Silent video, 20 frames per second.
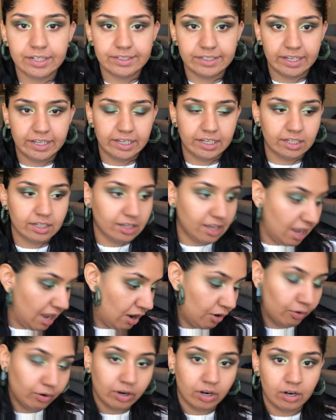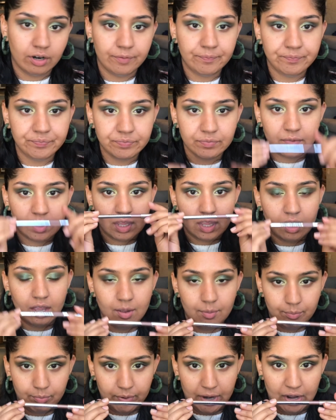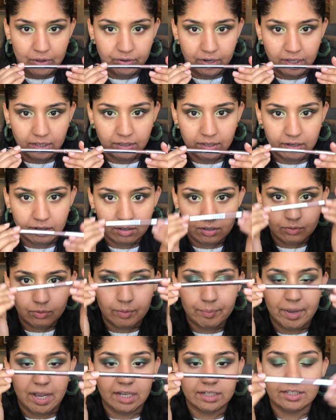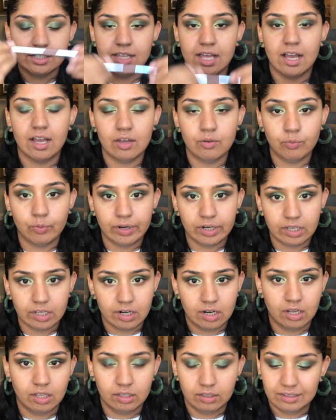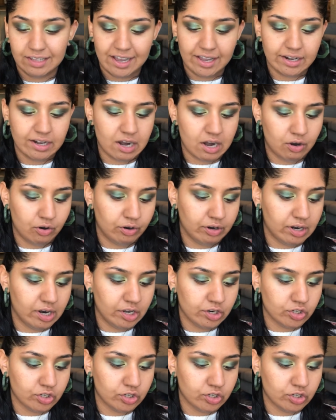take our brown eyeliner, we're back to that, and we're gonna line our